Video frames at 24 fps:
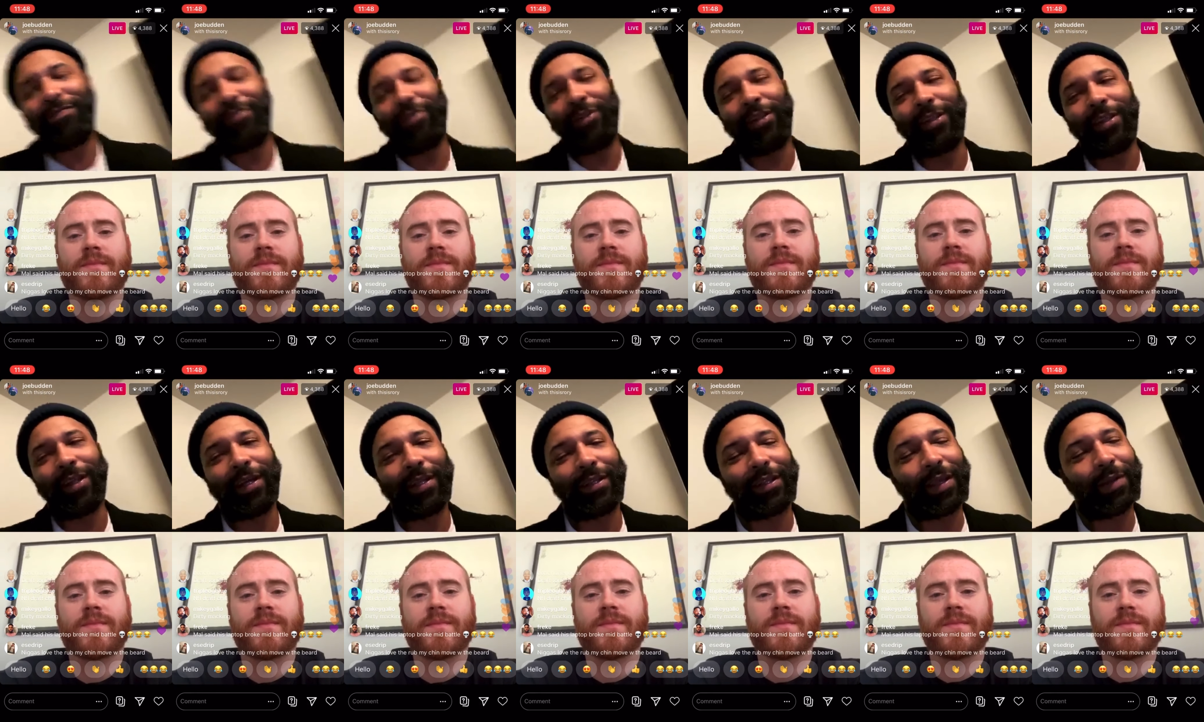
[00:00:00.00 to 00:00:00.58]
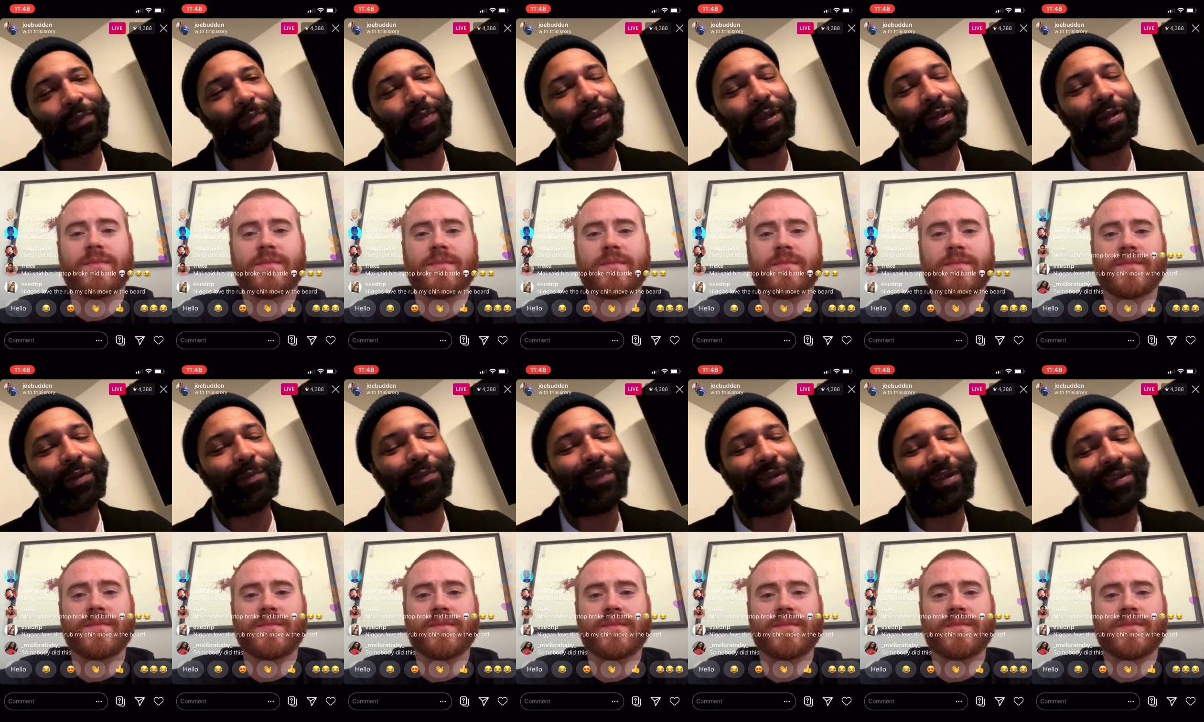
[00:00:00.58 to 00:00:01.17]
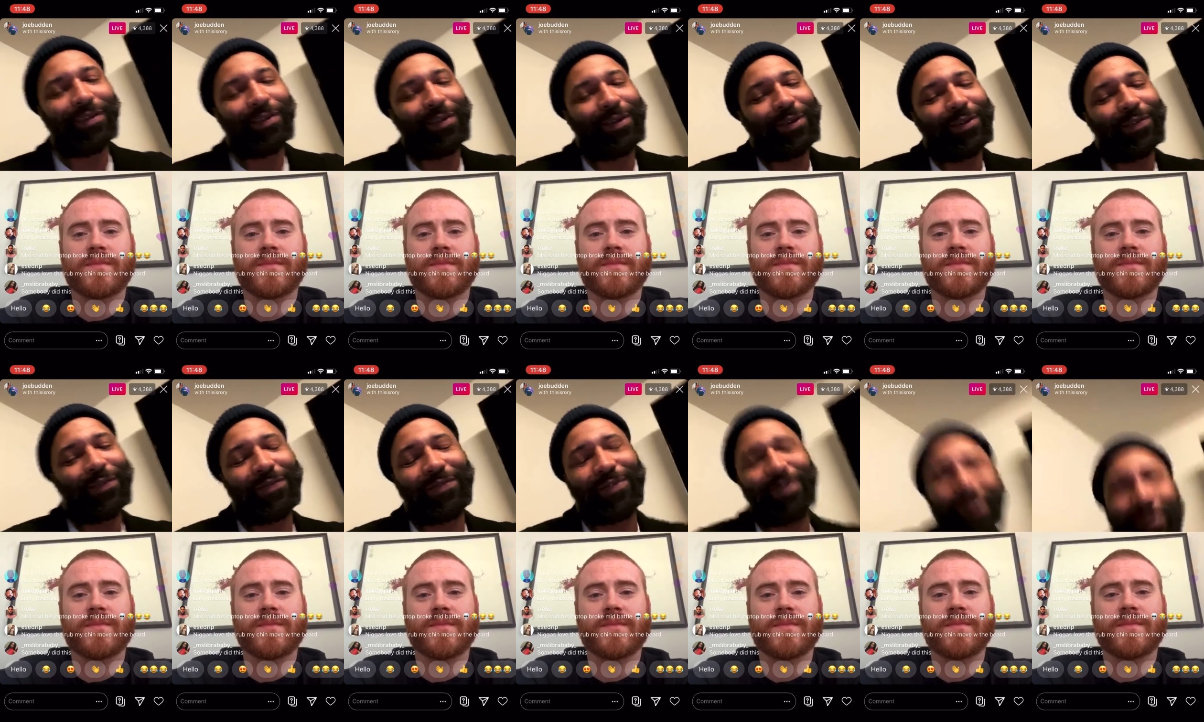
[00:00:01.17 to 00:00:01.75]
Speaker 1: really like that pick of me on
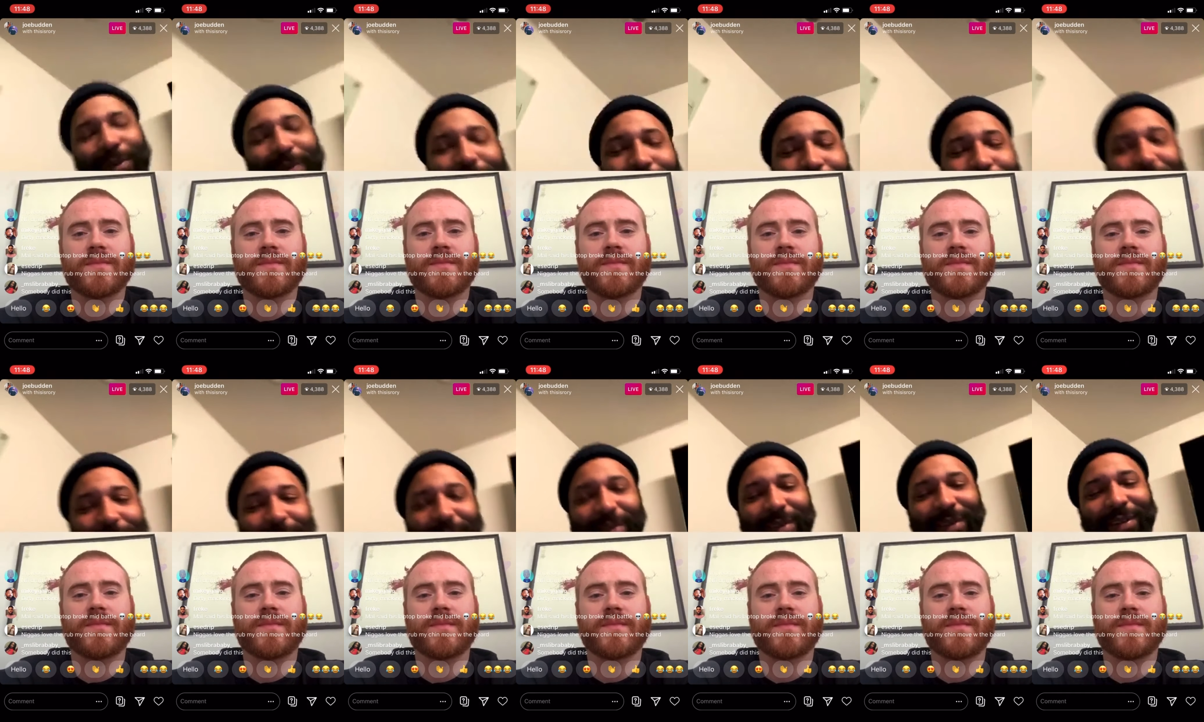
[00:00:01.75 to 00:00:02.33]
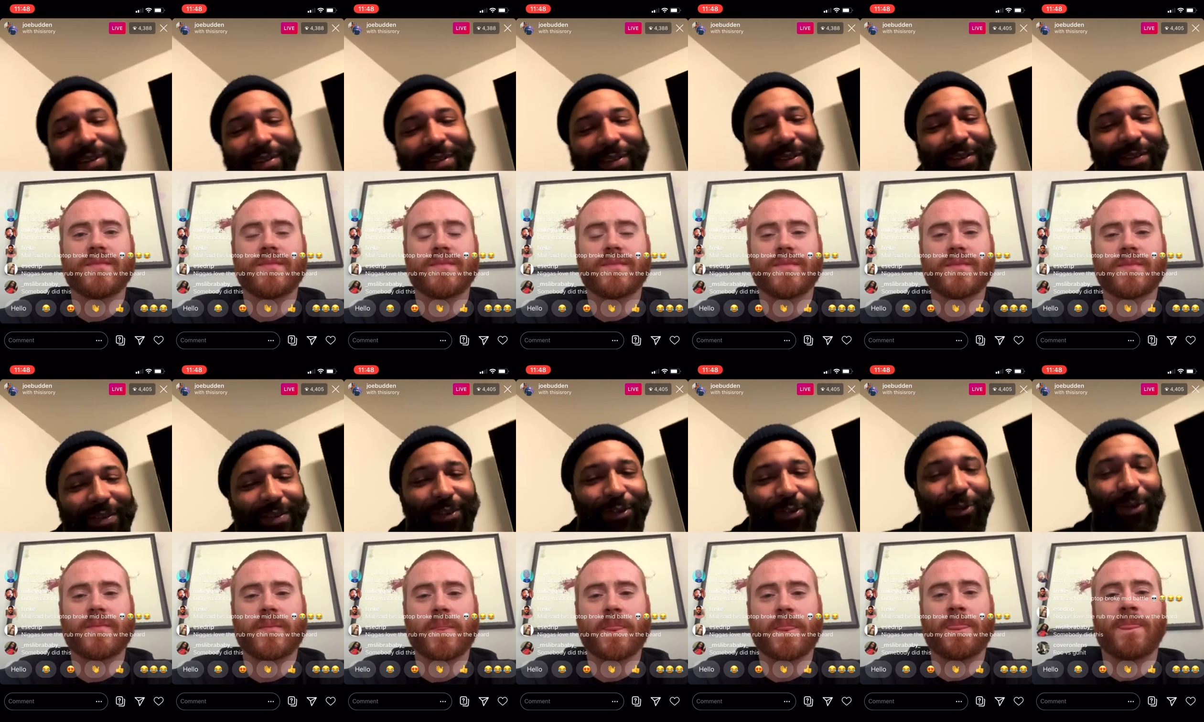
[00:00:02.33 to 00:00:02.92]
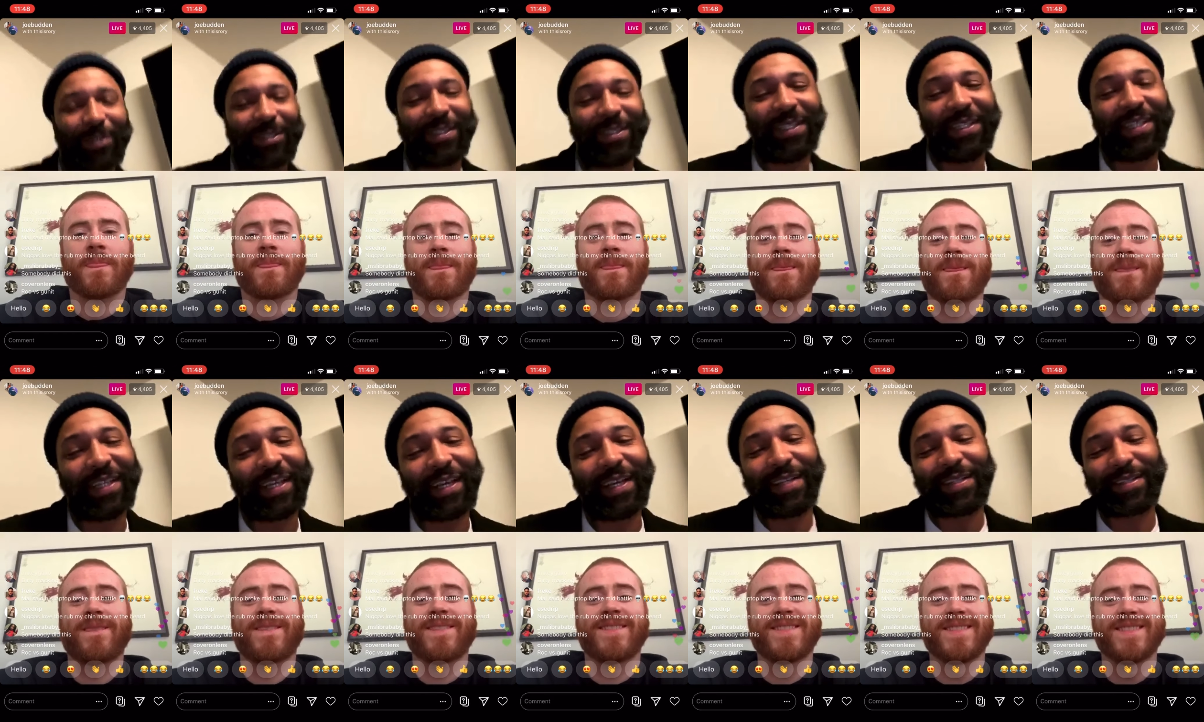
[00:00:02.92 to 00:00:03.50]
the floor and across the
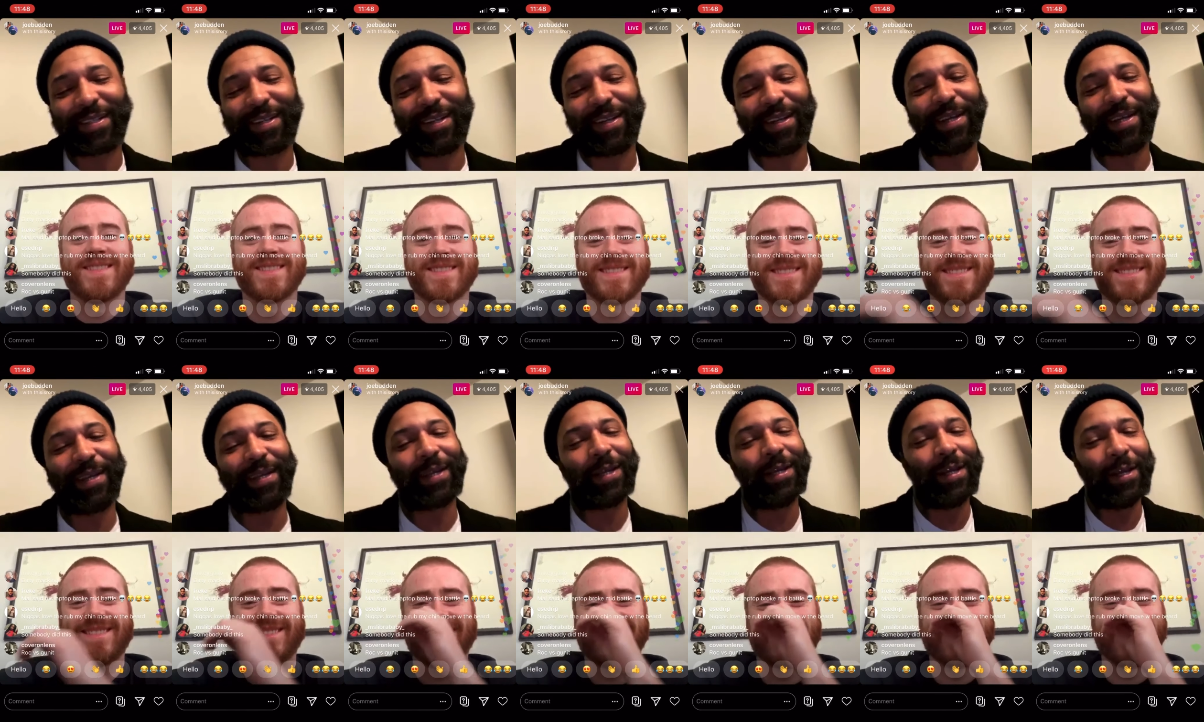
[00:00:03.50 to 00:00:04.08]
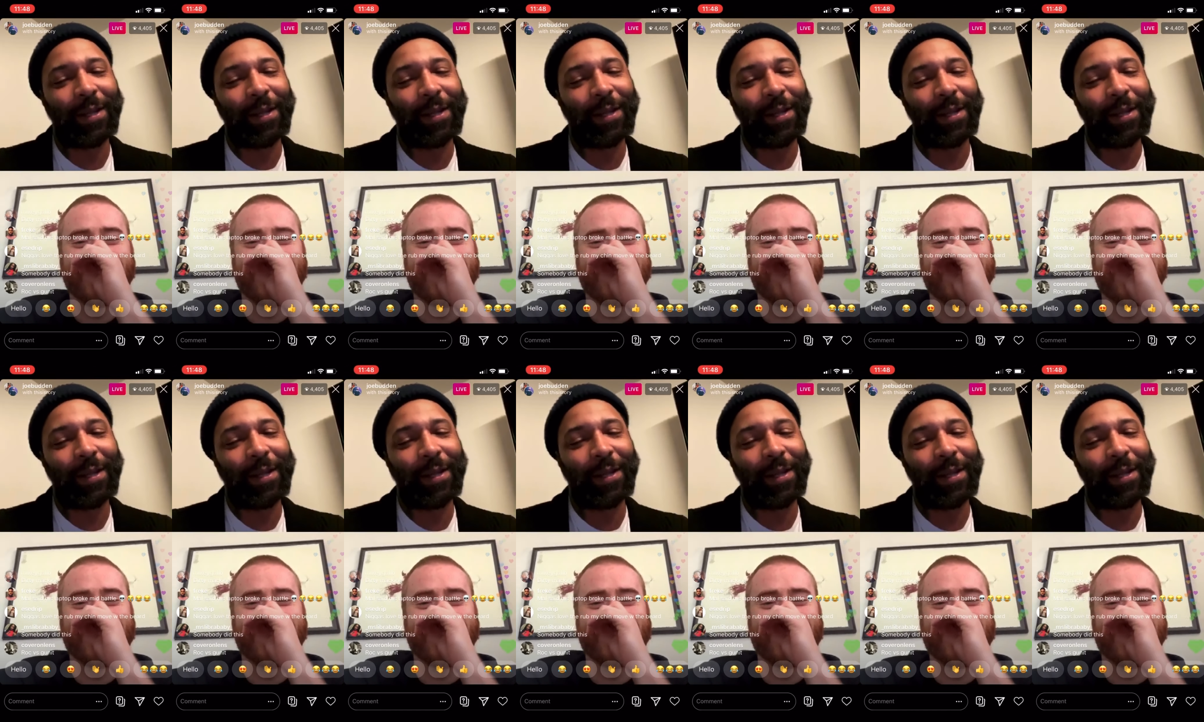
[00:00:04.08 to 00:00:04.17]
desk, like,